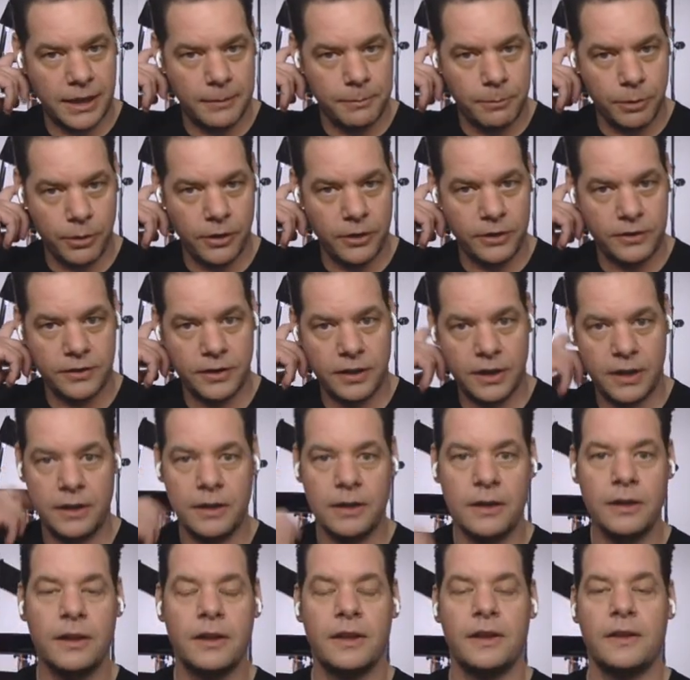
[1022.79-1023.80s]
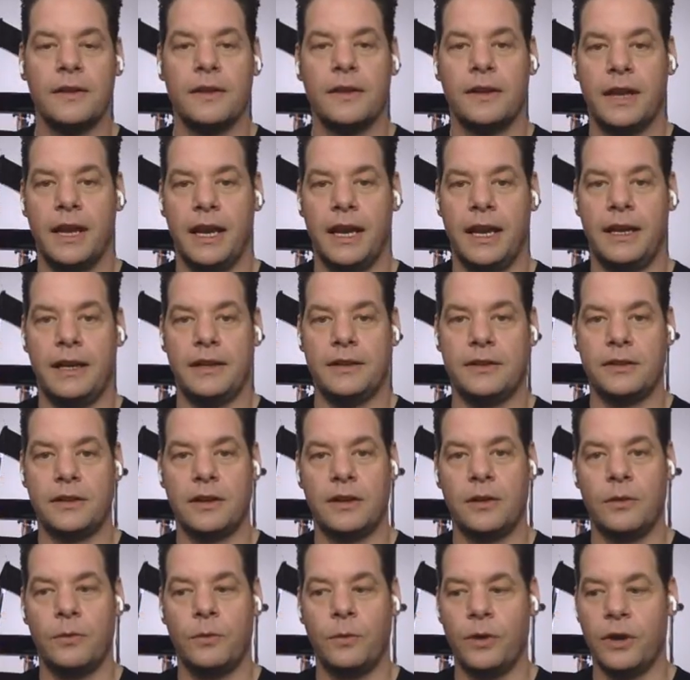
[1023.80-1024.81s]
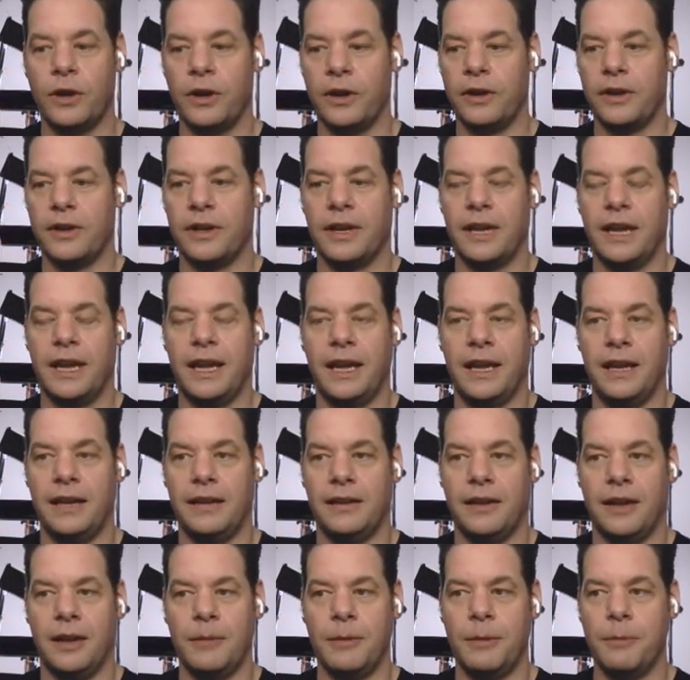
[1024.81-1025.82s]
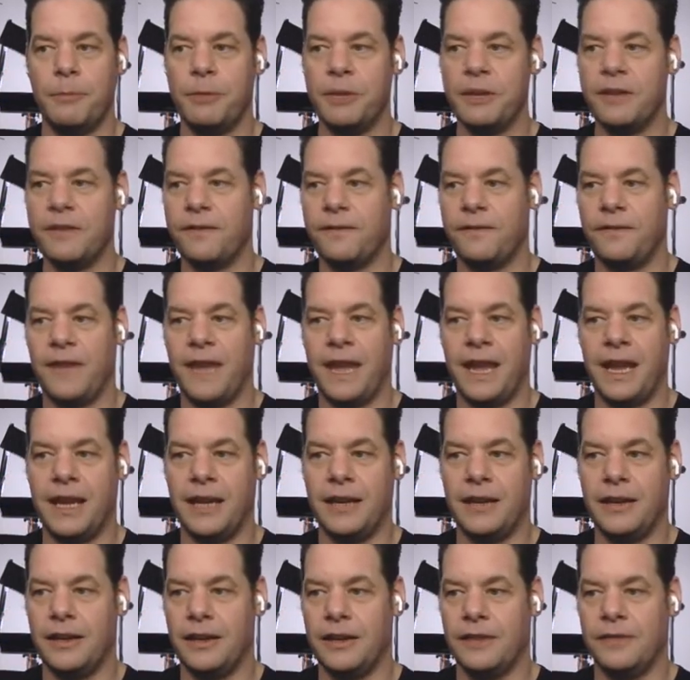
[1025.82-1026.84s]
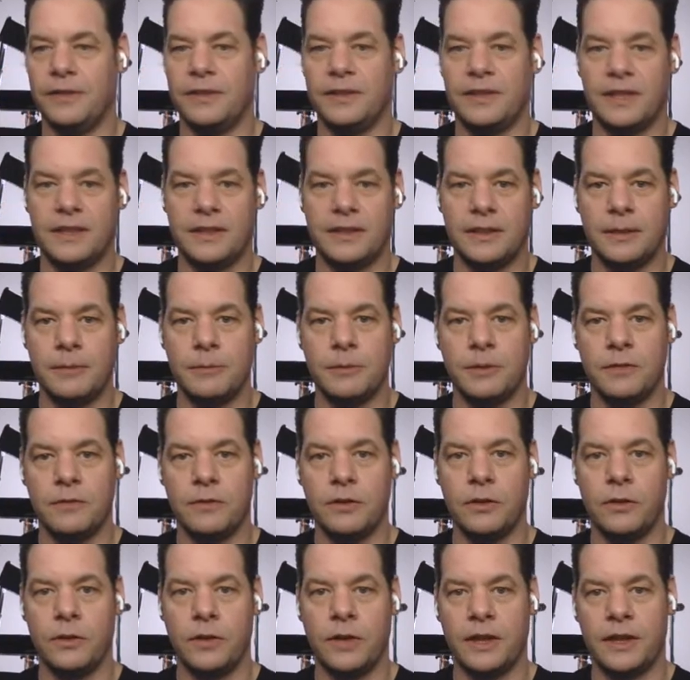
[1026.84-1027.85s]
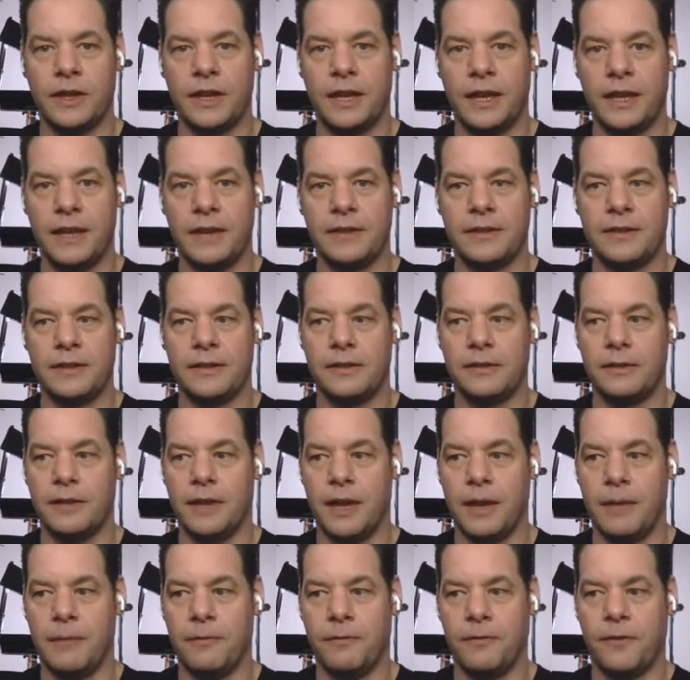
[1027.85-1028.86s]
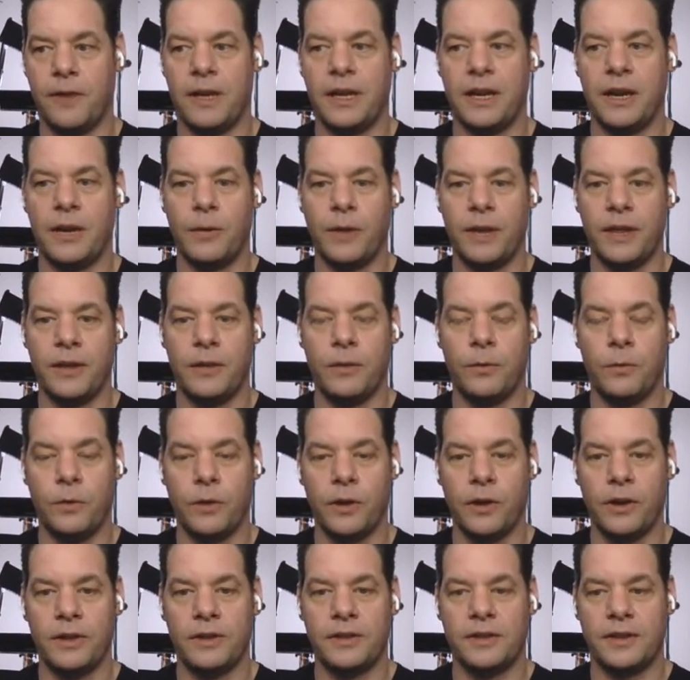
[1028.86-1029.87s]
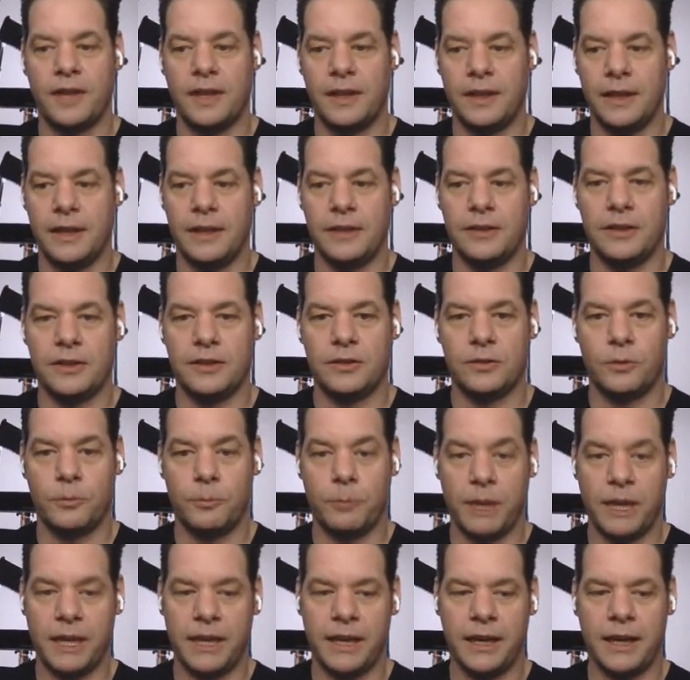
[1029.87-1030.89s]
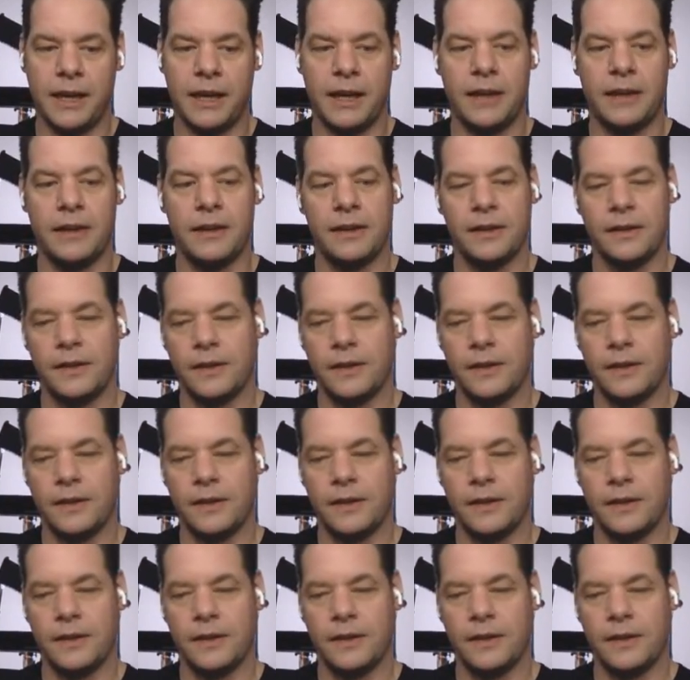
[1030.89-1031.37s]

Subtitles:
any person, and it's going to work. And I'm a big fan of systems of doing things, finding a way that works, and then just repeating it